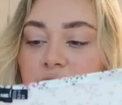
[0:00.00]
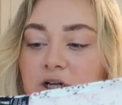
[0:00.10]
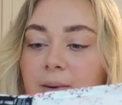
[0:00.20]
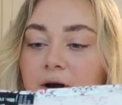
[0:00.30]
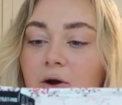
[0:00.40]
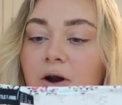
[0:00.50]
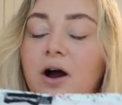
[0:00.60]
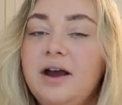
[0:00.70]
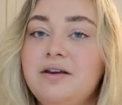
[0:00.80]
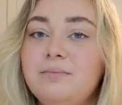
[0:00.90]
long time ago, and
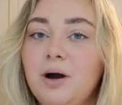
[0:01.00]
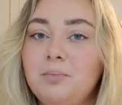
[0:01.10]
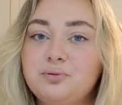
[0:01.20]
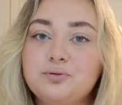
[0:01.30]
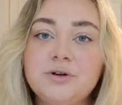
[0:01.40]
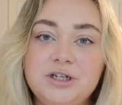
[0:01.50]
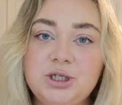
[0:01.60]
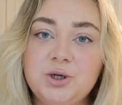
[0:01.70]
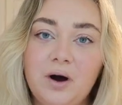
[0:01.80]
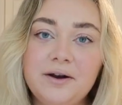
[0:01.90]
I, I'm pretty
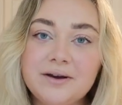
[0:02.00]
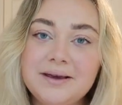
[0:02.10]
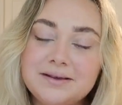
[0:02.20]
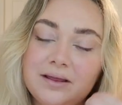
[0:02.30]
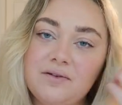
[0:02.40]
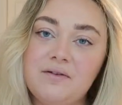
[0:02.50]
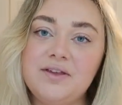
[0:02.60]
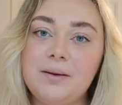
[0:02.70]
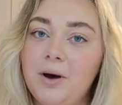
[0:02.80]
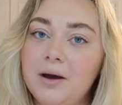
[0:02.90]
sure, I know I keep saying that with
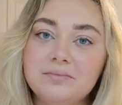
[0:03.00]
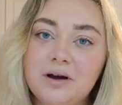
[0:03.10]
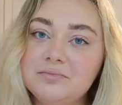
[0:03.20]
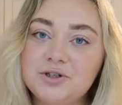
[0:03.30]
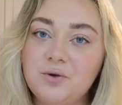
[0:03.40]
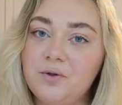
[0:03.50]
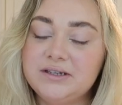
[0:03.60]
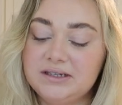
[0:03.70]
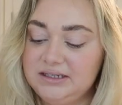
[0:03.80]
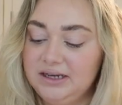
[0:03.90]
everything, but I'm, I'm sure
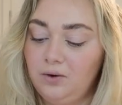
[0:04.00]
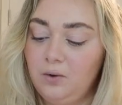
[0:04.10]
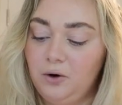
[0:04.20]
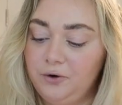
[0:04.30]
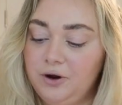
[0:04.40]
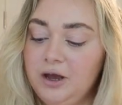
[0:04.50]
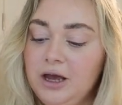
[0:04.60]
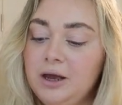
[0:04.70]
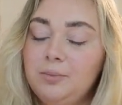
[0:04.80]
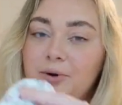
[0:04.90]
this is still on
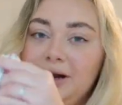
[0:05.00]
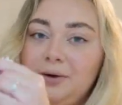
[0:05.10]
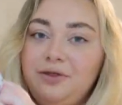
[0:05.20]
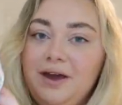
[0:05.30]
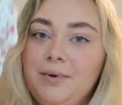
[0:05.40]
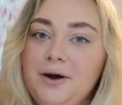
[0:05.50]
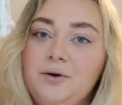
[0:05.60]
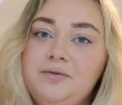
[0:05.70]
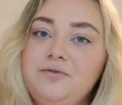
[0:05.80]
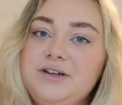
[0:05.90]
Pretty Little Thing, but I
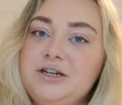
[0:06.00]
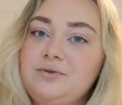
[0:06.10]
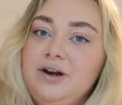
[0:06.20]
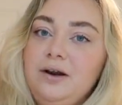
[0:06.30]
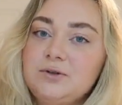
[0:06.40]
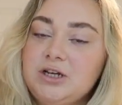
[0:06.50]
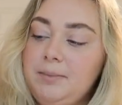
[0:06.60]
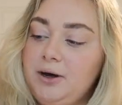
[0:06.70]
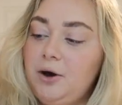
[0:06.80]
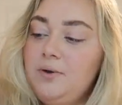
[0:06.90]
got it from Vinted a really long
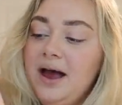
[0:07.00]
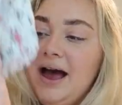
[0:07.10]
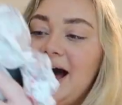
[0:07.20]
time ago.